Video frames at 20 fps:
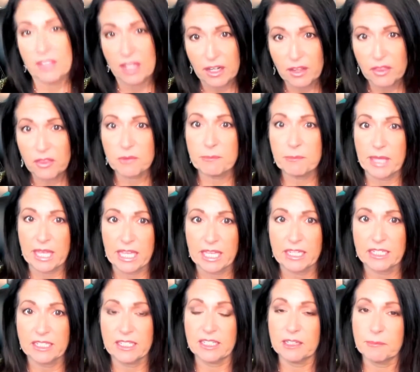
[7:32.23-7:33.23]
of the
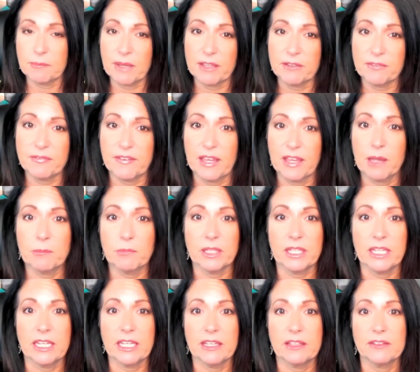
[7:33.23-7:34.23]
men in my
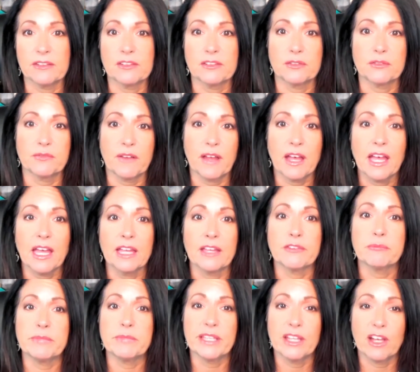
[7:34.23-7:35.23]
family
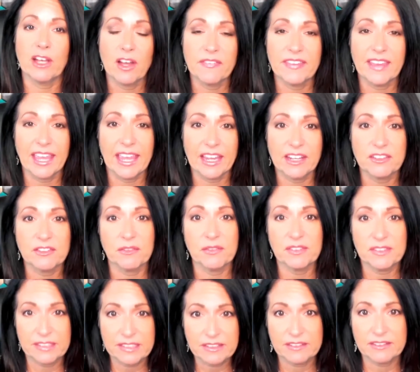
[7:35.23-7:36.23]
survive beyond the age of
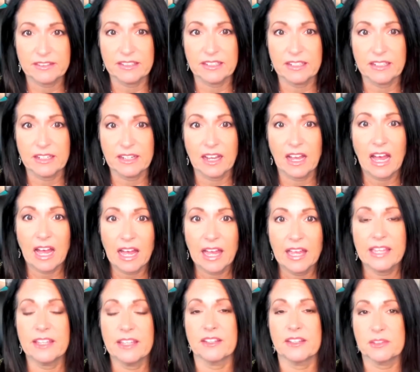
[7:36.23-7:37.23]
60,
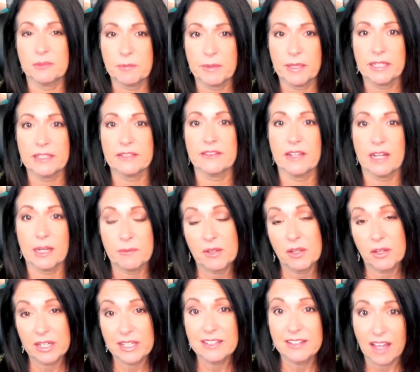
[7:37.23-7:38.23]
I expect that I'm
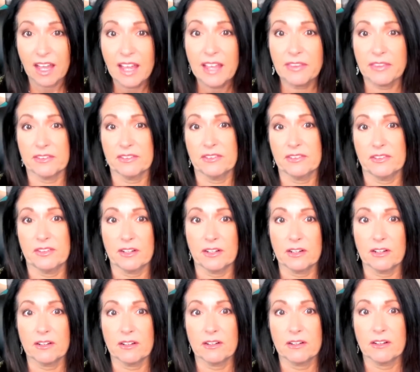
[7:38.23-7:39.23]
going to die this
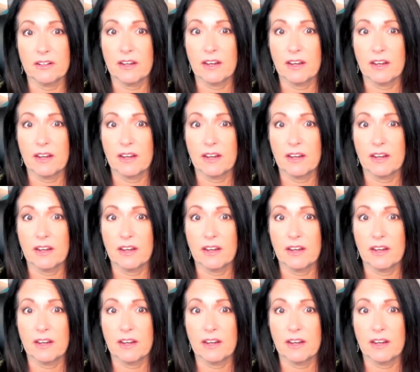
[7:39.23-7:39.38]
year.